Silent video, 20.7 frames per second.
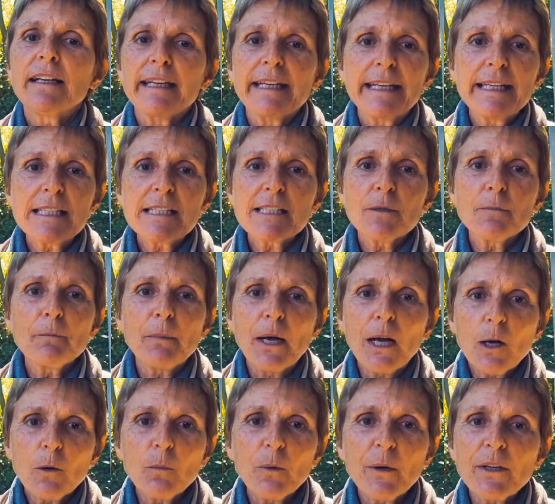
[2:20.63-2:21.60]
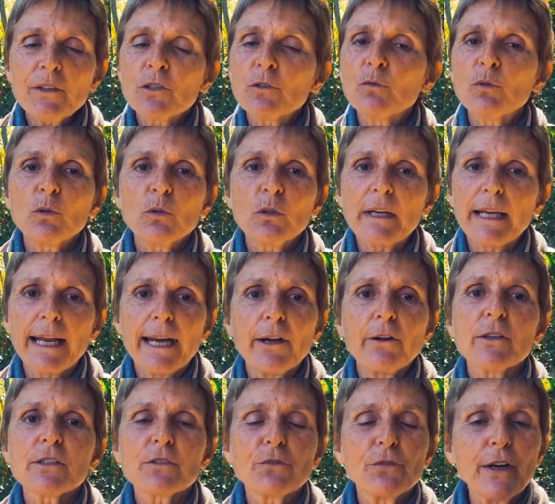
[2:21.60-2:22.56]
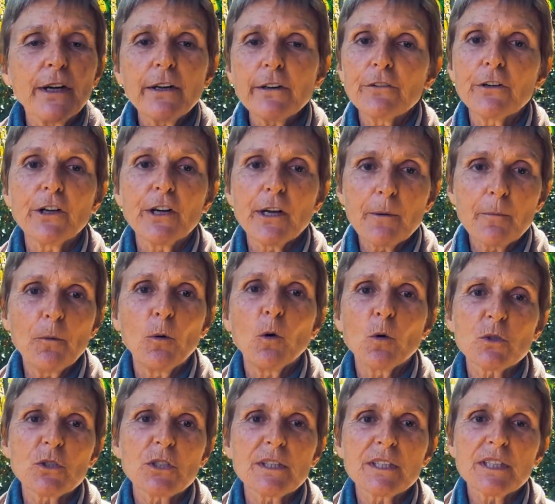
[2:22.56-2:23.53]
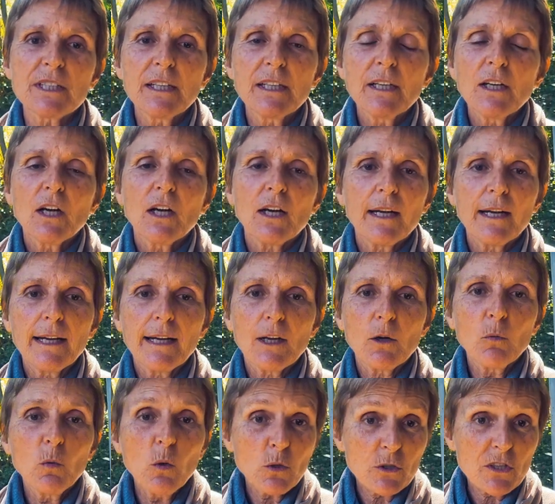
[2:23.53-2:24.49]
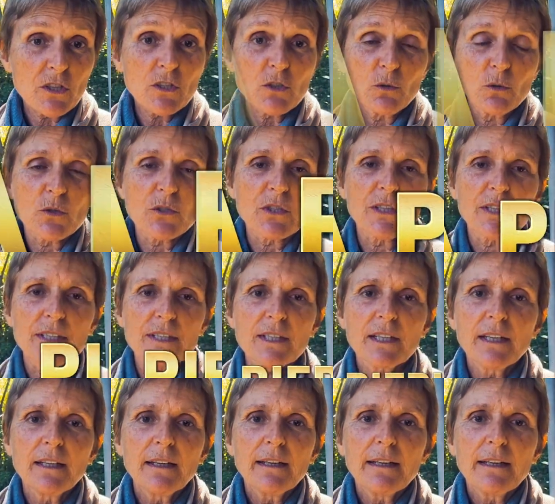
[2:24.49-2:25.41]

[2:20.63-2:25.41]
in Zimbabwe, in the rural areas, very, very important water sources.